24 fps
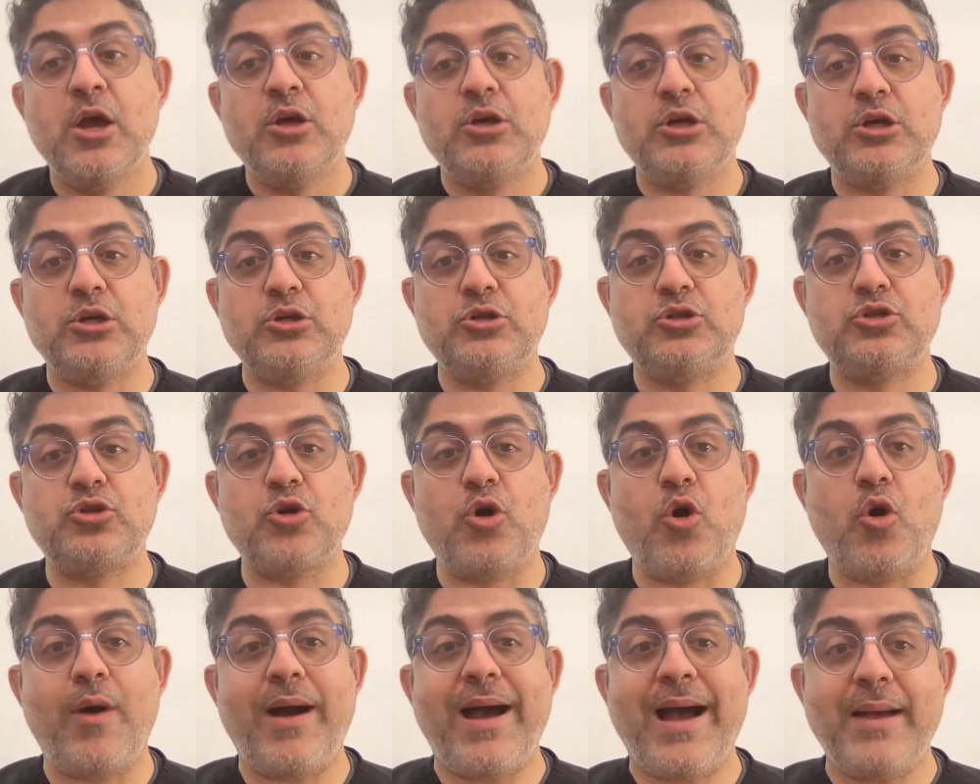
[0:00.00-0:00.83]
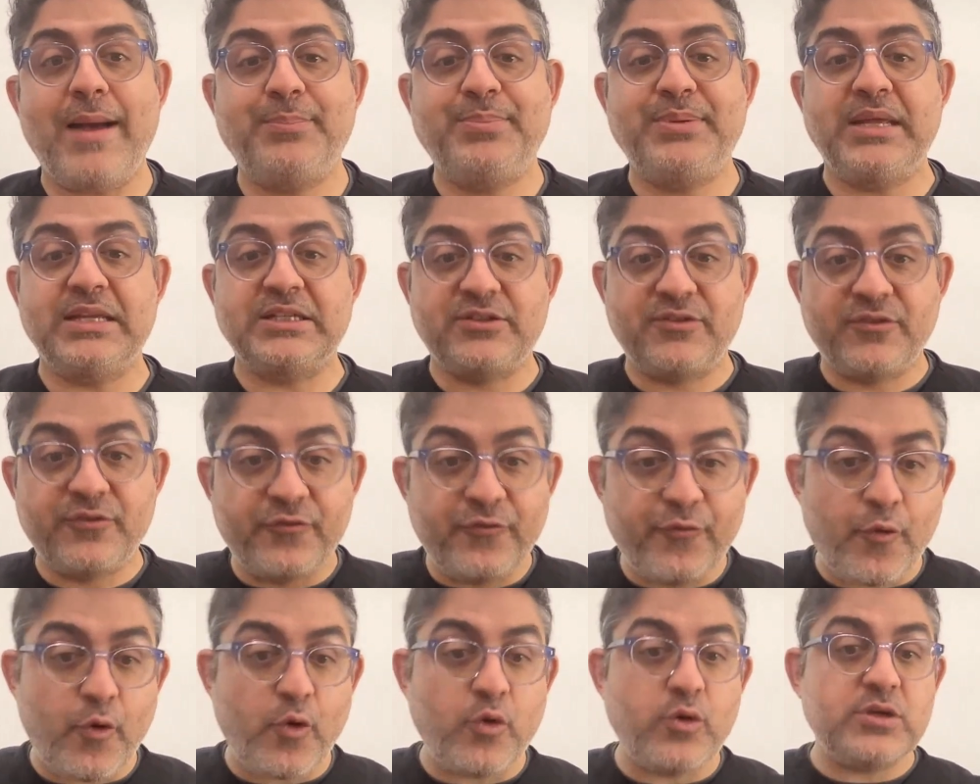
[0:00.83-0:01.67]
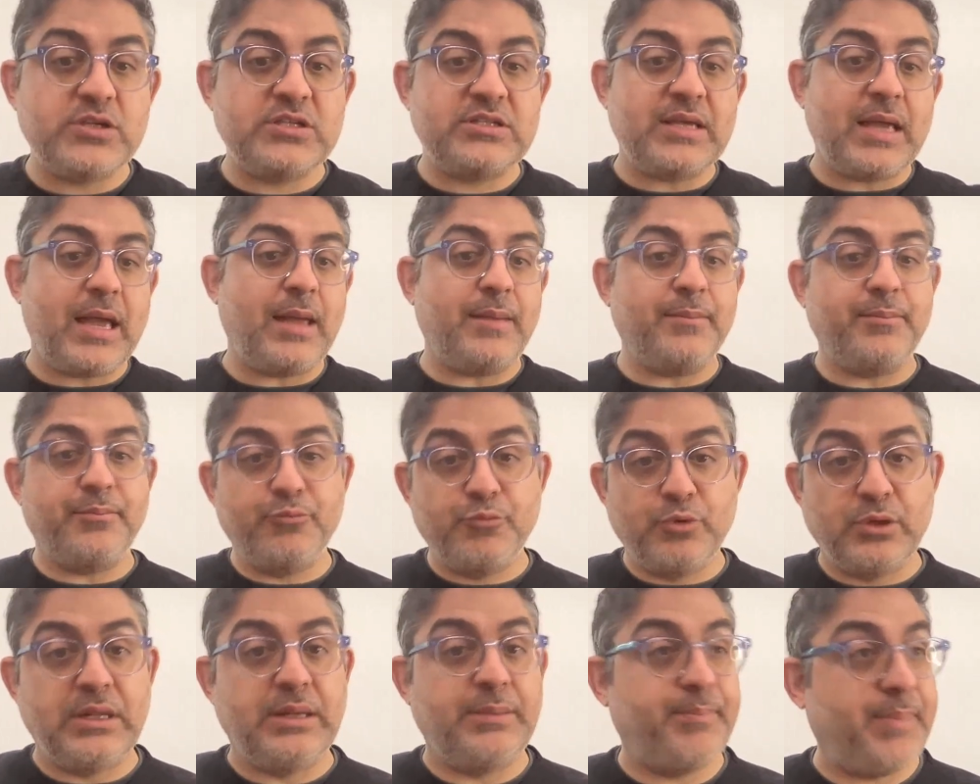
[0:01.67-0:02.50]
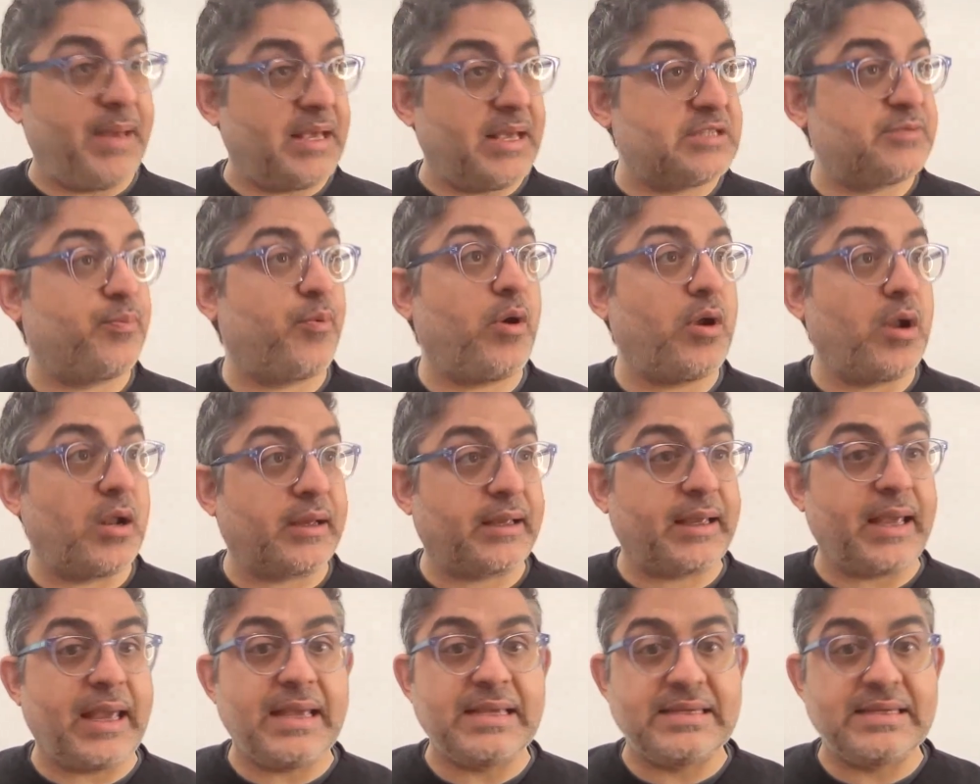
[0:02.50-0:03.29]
Uh, so Happy Head's first and really best product